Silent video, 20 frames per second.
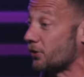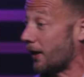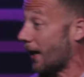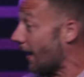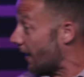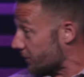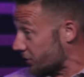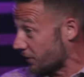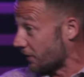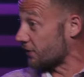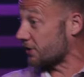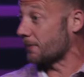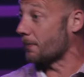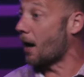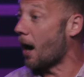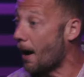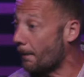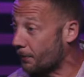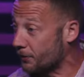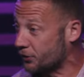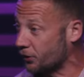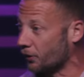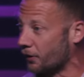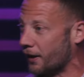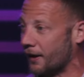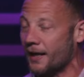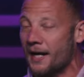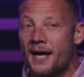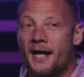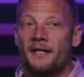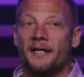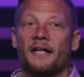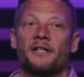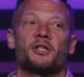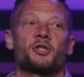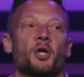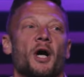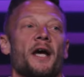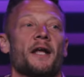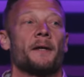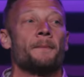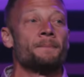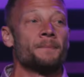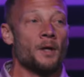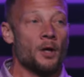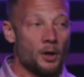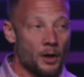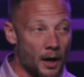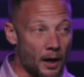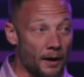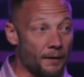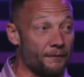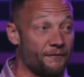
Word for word: cash and there's some opportunity, not to try and uh,